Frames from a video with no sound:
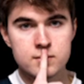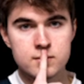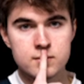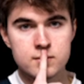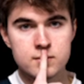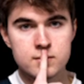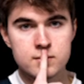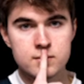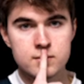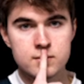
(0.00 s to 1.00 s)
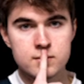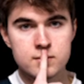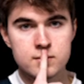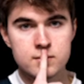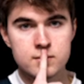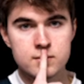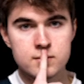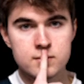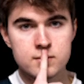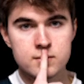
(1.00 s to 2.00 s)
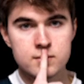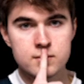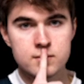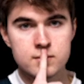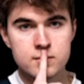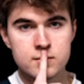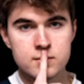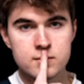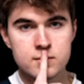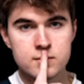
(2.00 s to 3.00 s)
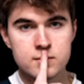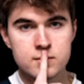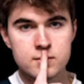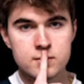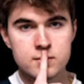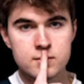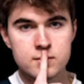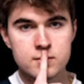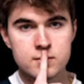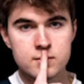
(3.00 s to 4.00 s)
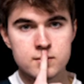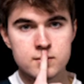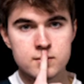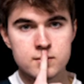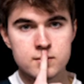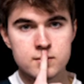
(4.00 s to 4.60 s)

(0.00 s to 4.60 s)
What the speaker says: (not speaking)